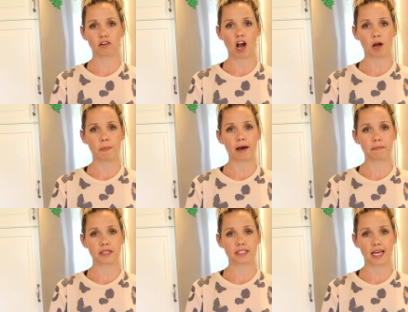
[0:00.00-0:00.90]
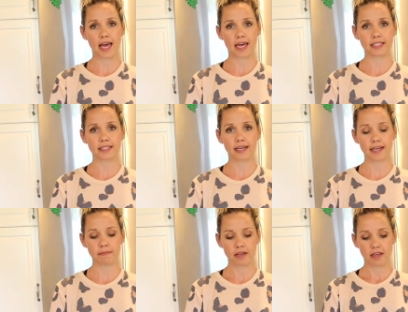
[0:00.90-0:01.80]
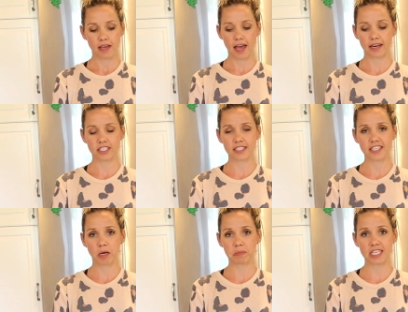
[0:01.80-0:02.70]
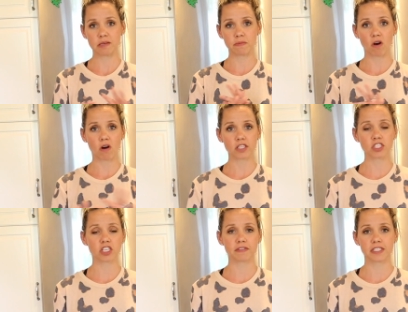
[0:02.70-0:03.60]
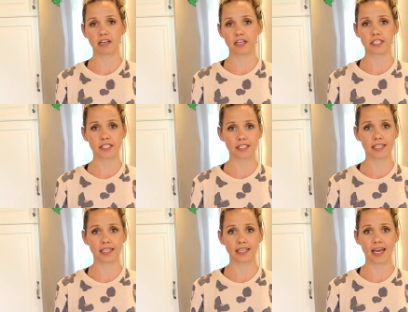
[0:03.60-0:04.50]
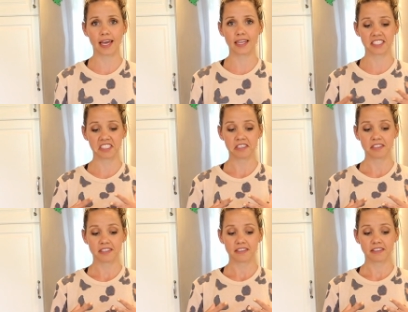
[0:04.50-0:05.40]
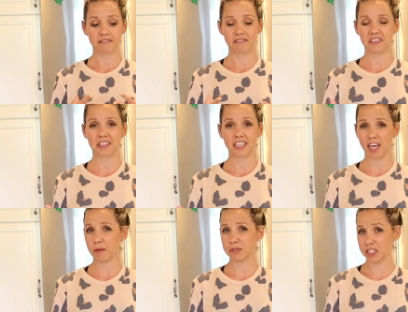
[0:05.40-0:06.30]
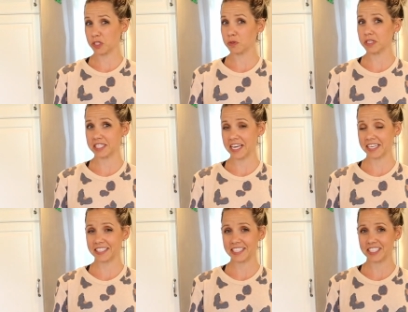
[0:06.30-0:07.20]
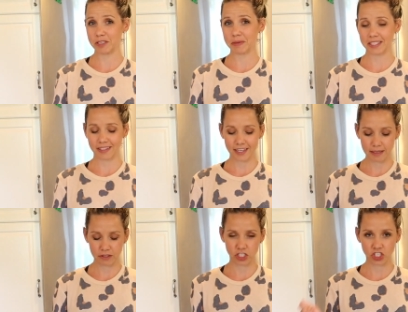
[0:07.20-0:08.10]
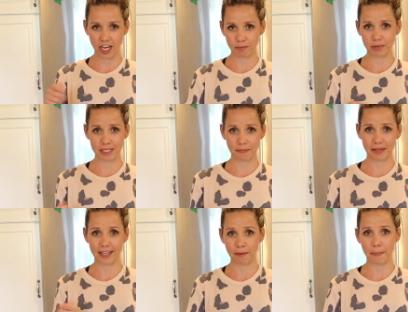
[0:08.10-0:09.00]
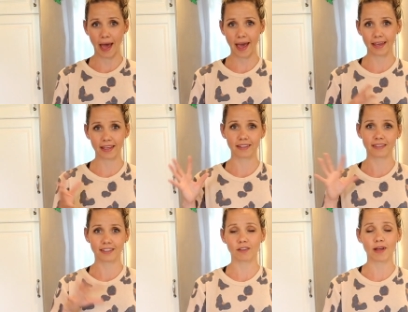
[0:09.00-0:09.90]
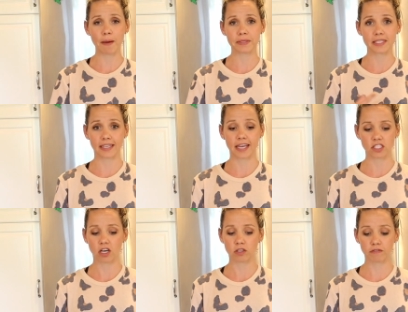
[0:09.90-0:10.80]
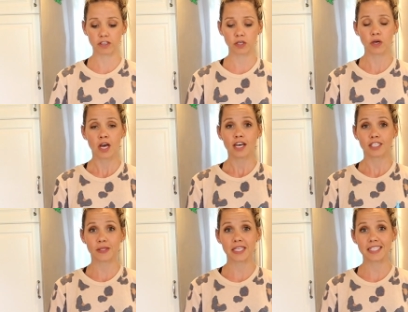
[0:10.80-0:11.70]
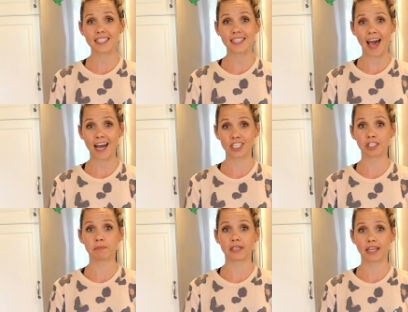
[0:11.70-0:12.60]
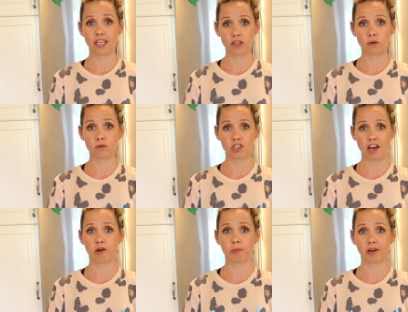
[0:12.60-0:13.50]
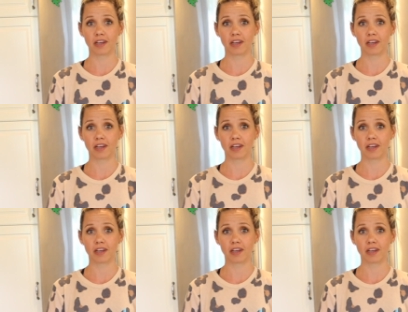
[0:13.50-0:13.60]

crock pot meals ahead of time and it just helps keep all the surface areas clean and really helps you to stay clean too because a lot of times you're trying to put something in a bag it collapses and gets all over you so this has actually been a huge helper